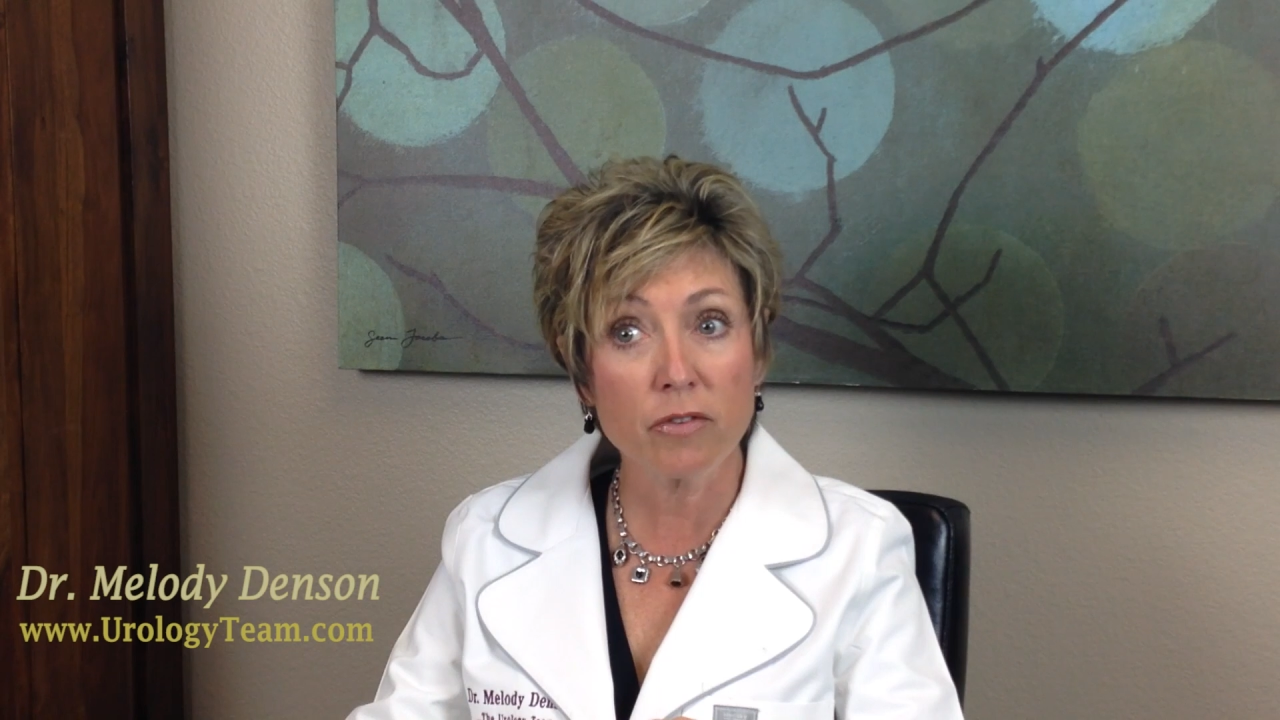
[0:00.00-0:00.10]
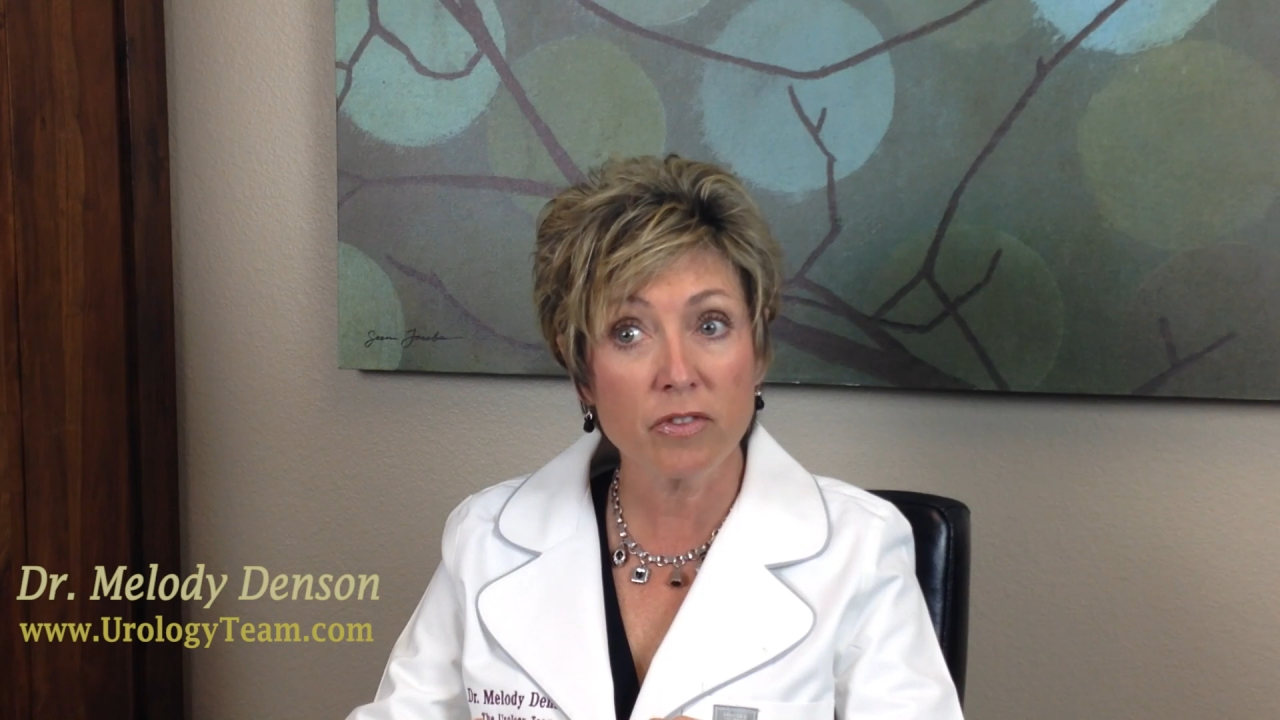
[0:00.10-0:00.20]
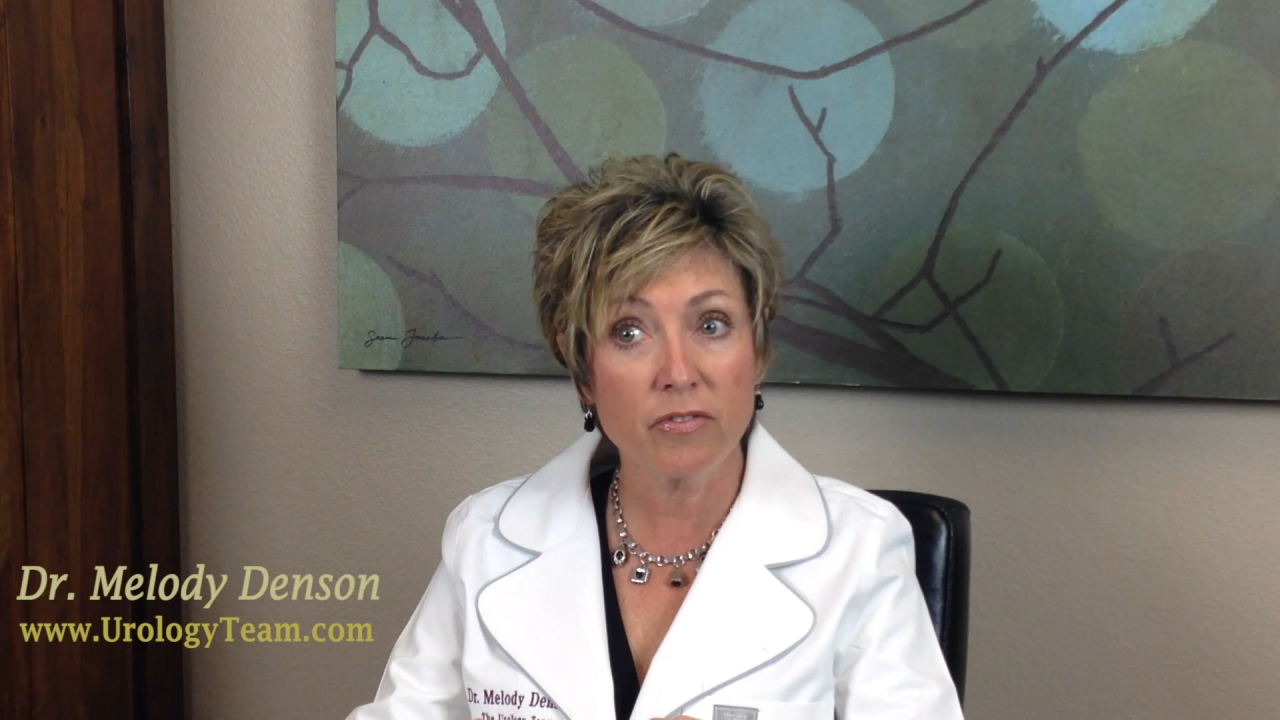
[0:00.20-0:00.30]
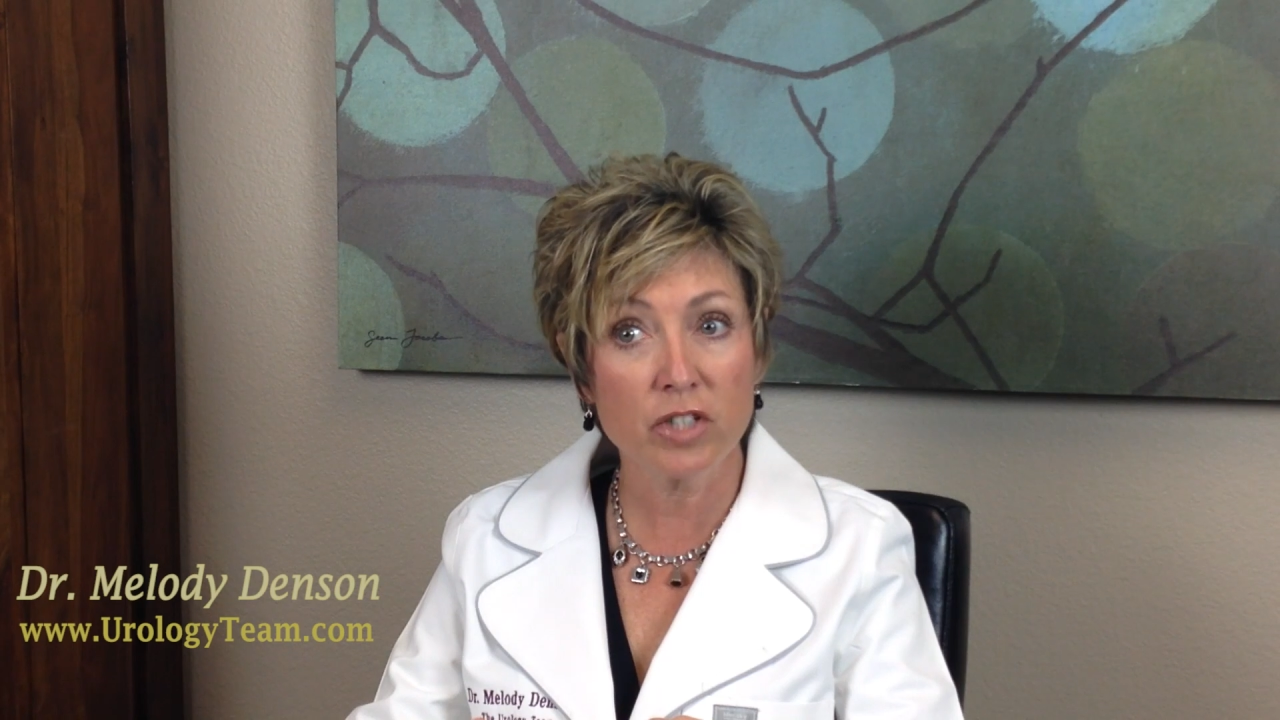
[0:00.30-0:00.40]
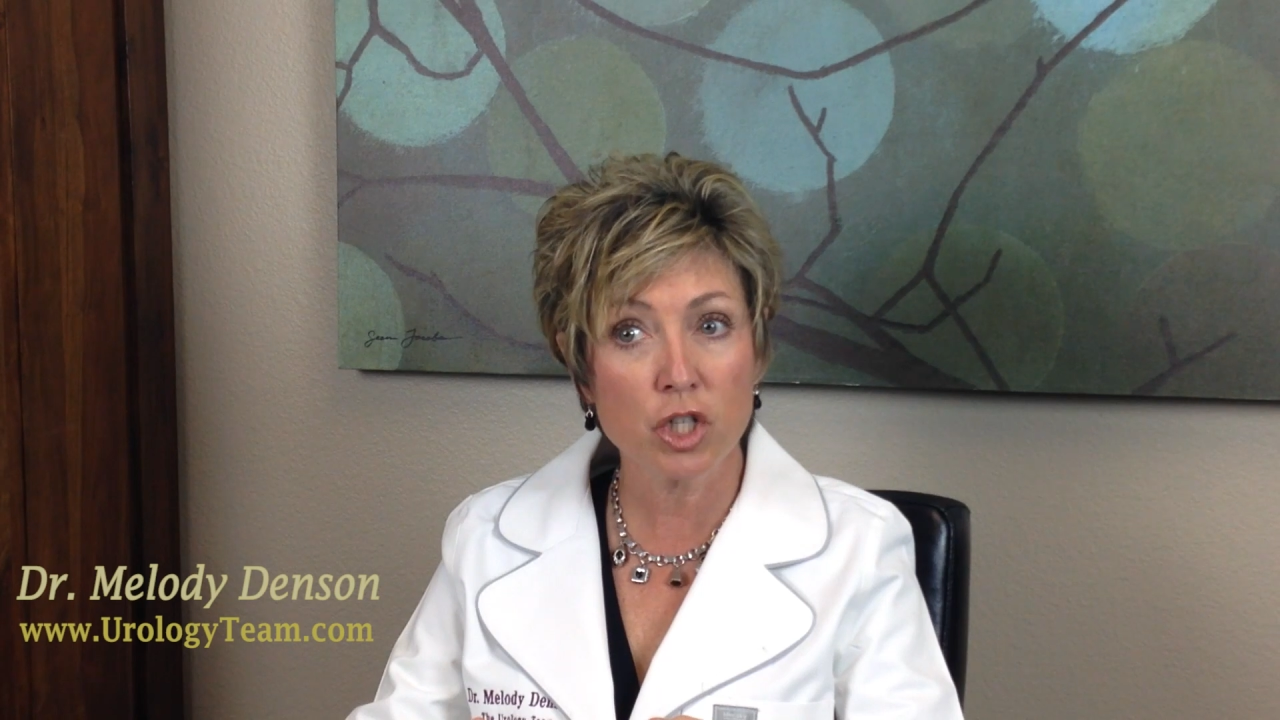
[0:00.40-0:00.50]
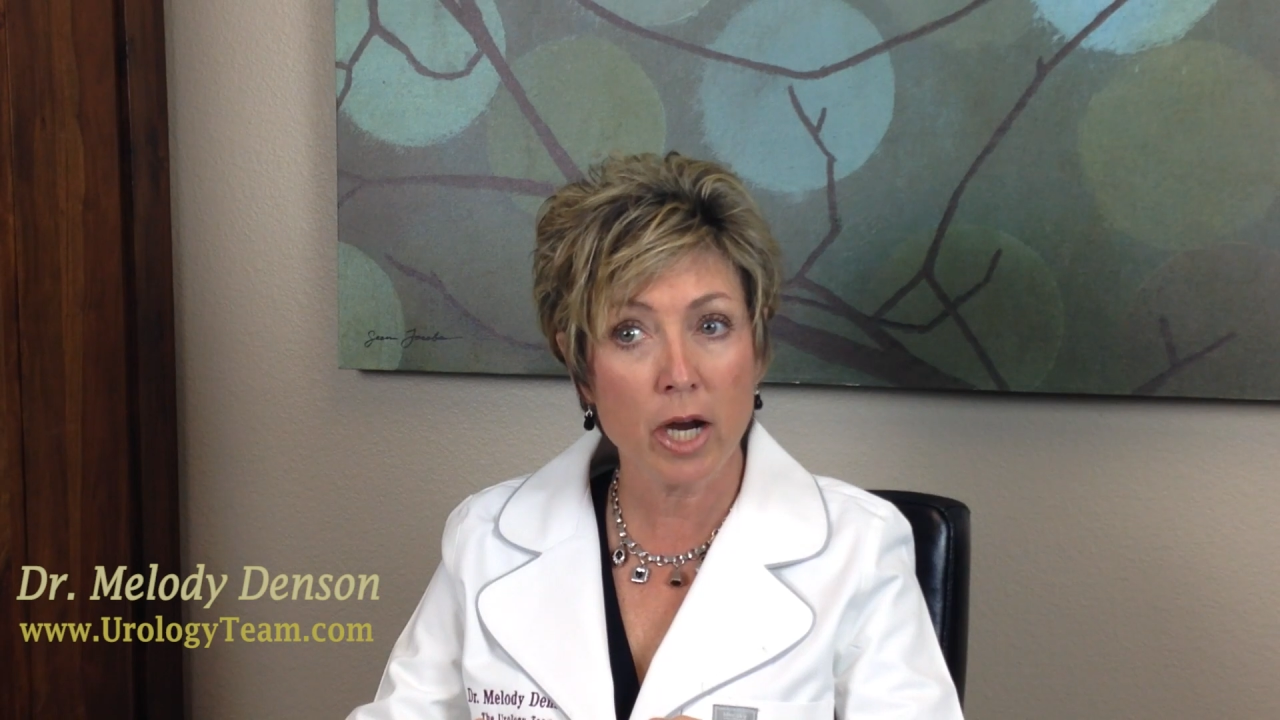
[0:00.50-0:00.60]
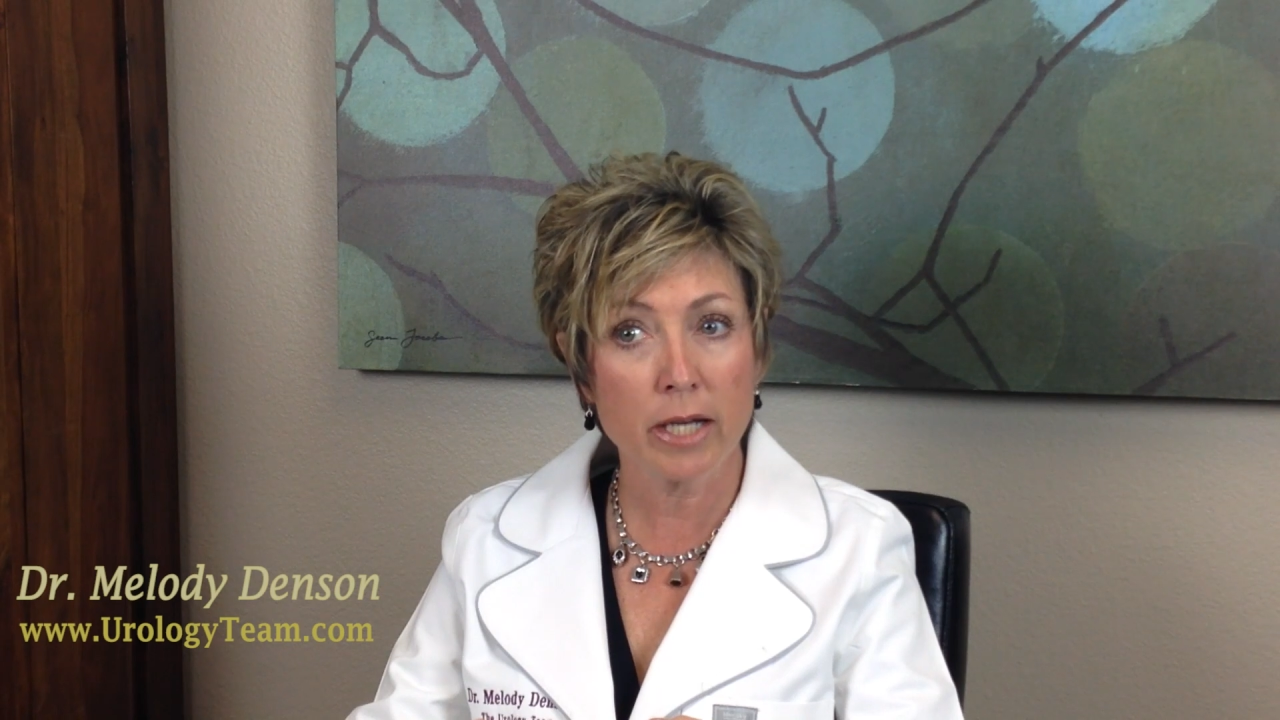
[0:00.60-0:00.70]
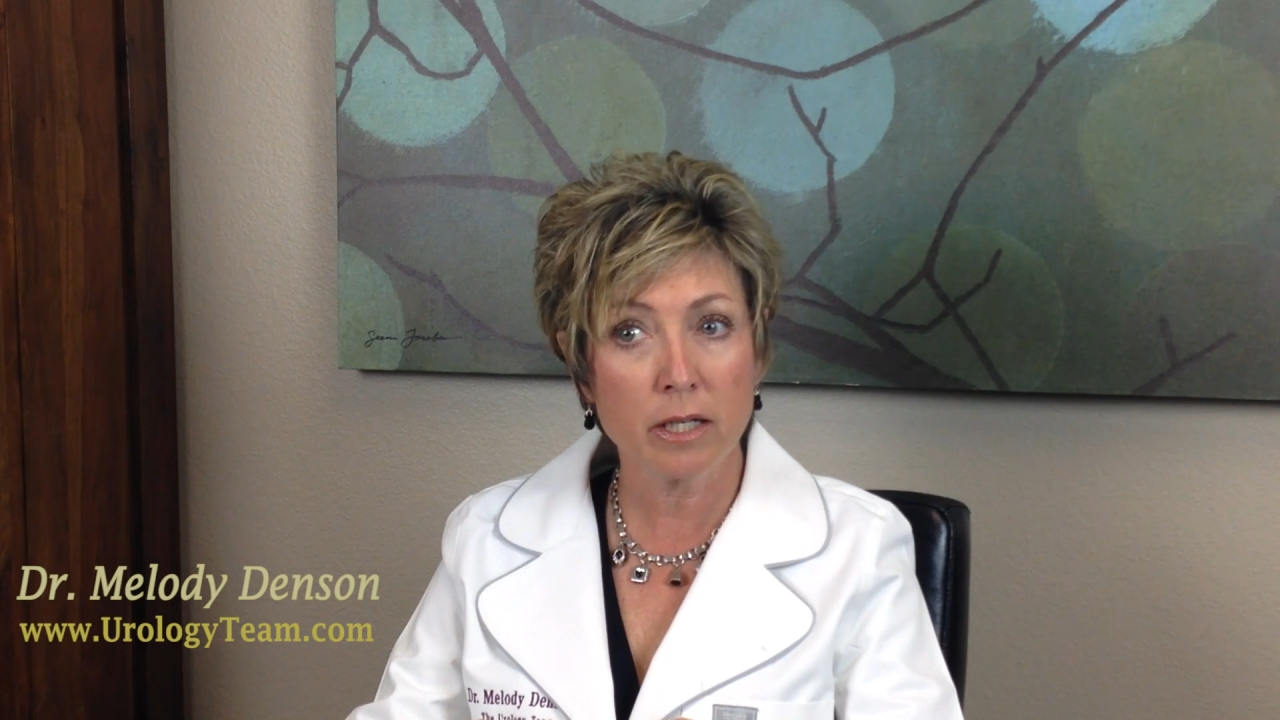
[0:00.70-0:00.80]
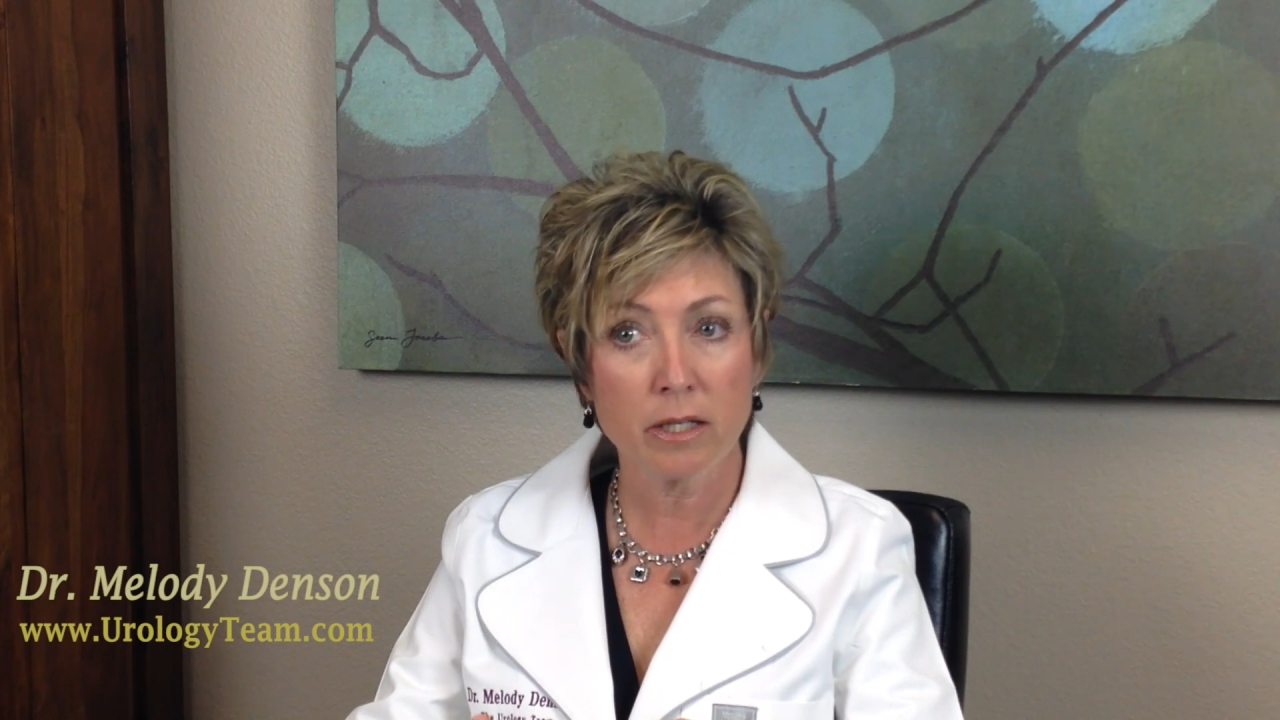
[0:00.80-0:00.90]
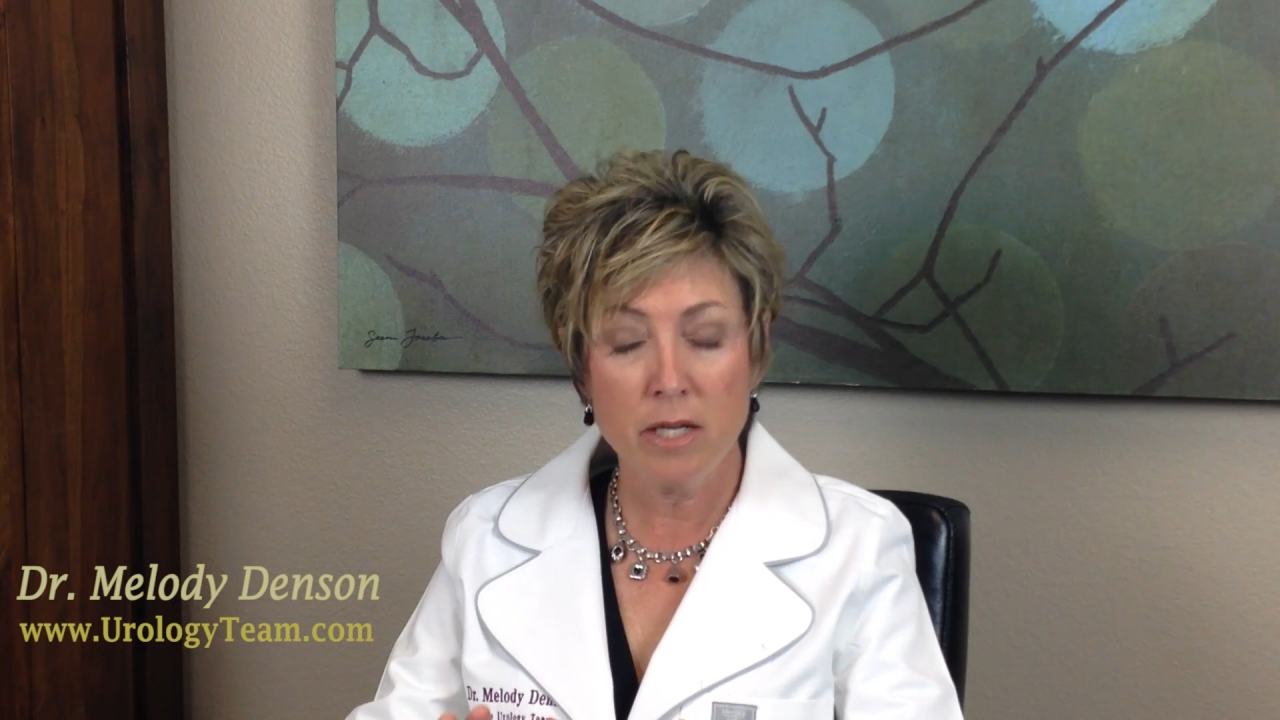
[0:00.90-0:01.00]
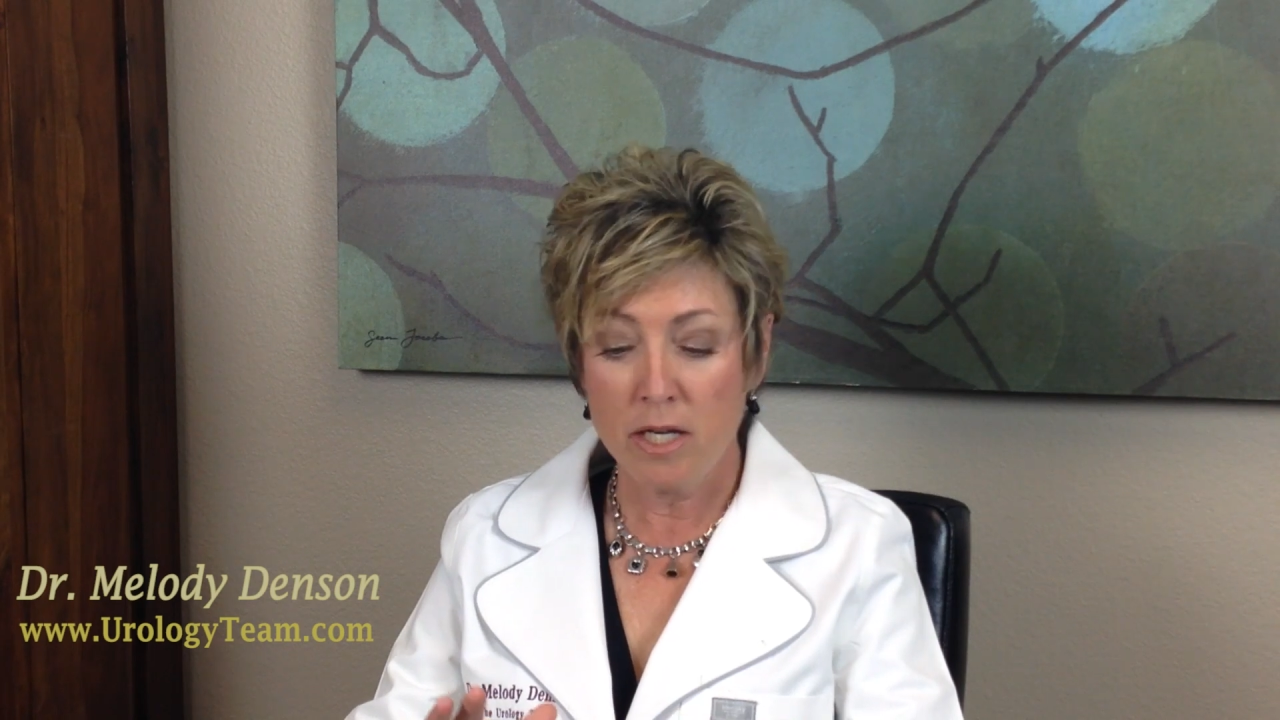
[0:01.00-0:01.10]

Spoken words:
of the vagina.